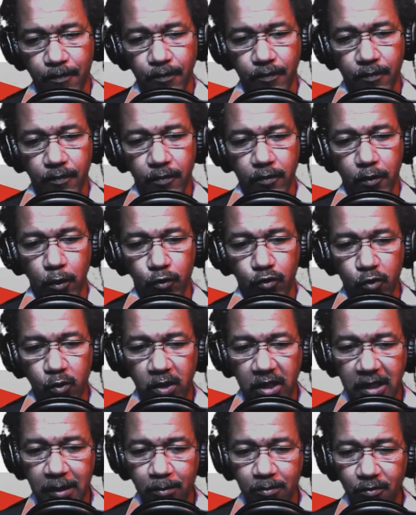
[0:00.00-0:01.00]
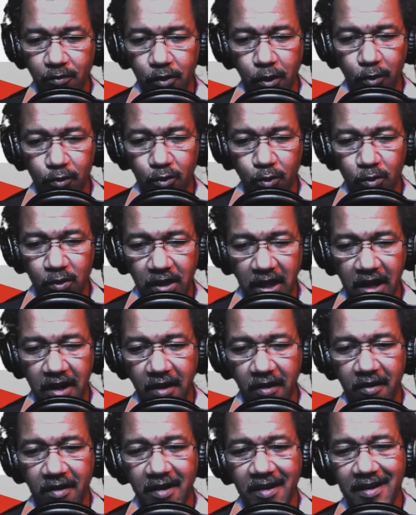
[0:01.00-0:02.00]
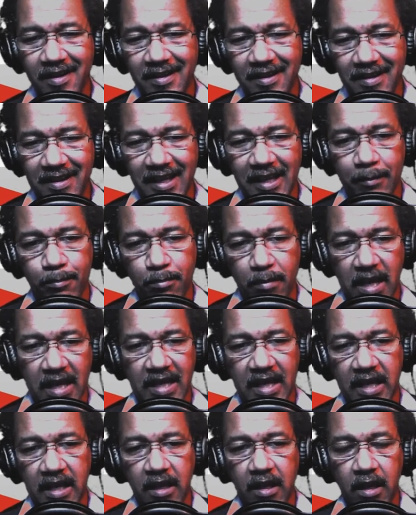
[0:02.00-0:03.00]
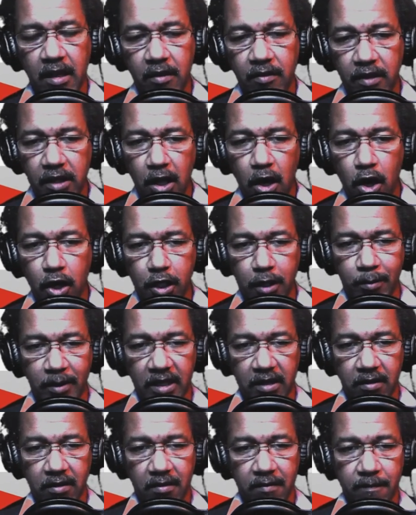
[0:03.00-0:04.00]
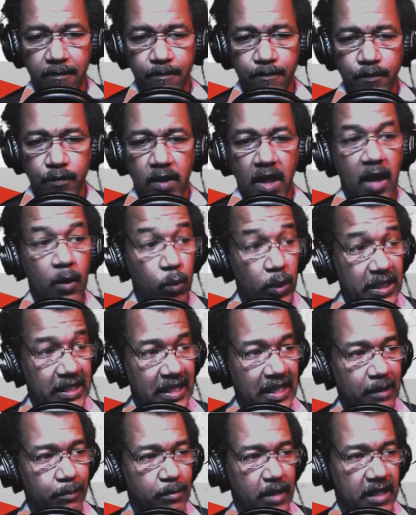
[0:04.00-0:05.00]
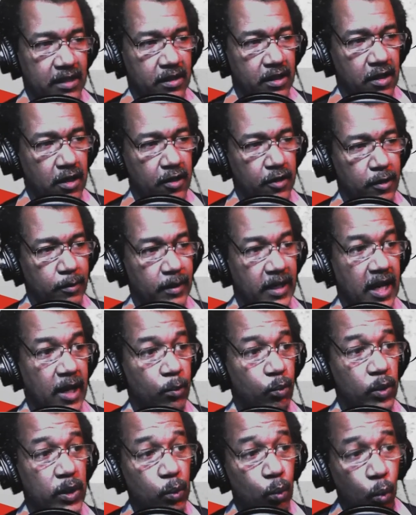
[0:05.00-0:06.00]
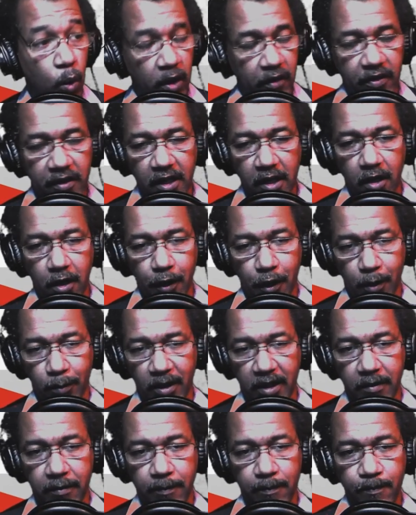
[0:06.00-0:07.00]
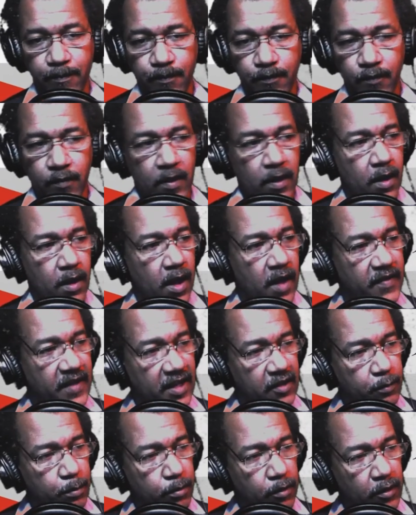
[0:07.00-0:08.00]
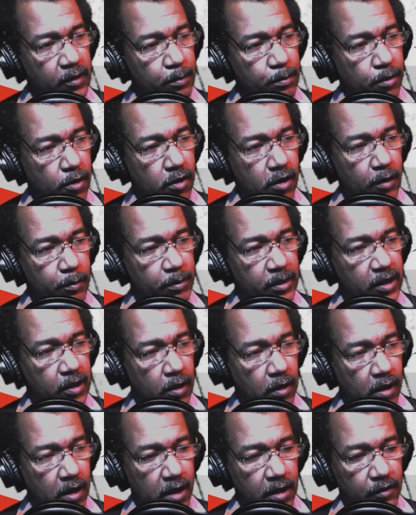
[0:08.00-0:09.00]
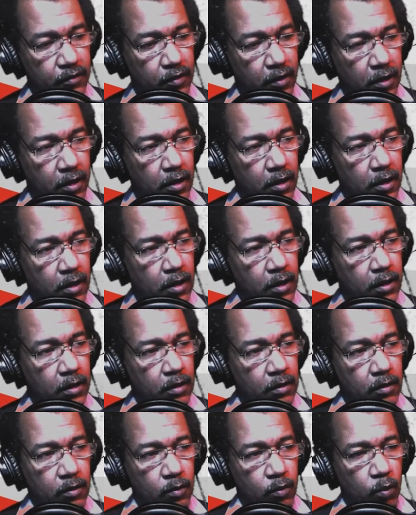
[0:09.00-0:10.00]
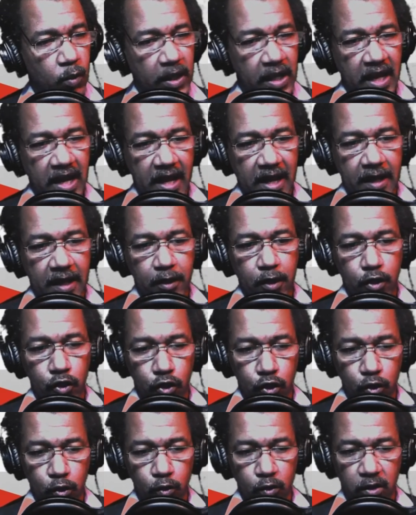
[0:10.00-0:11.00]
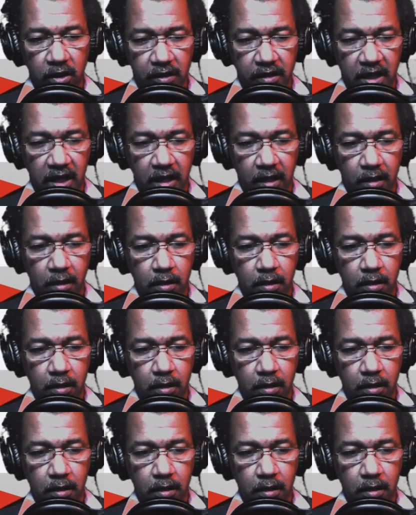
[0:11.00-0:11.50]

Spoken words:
Don't you dare keep making the argument. And we did make the argument and we won the argument. And that's in part because we had you to thank.